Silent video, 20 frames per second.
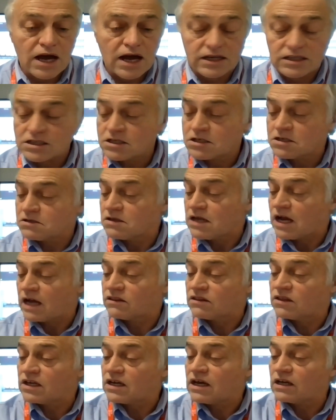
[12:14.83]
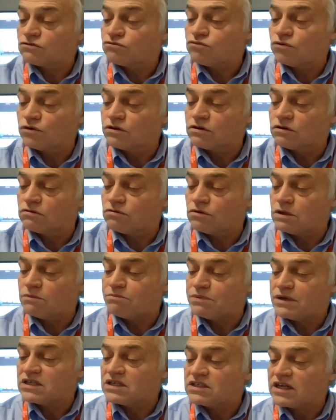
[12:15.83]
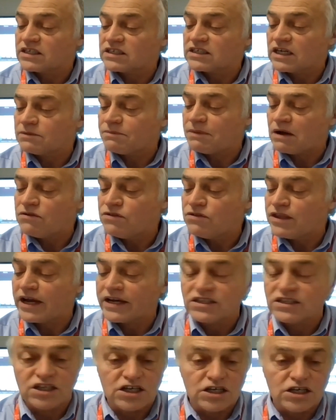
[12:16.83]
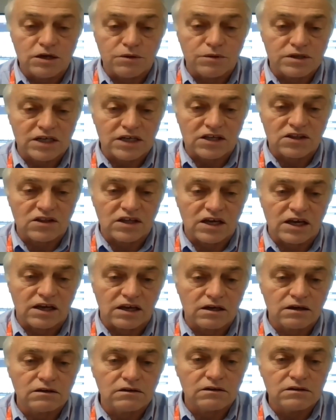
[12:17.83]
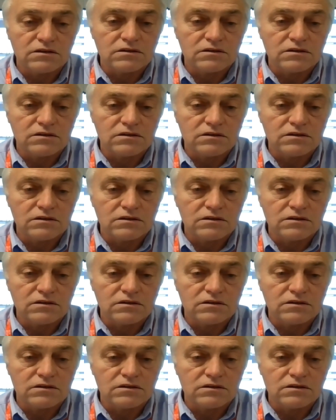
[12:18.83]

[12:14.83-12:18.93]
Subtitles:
I think that's run through the BTEC. That's about 19 units, I think.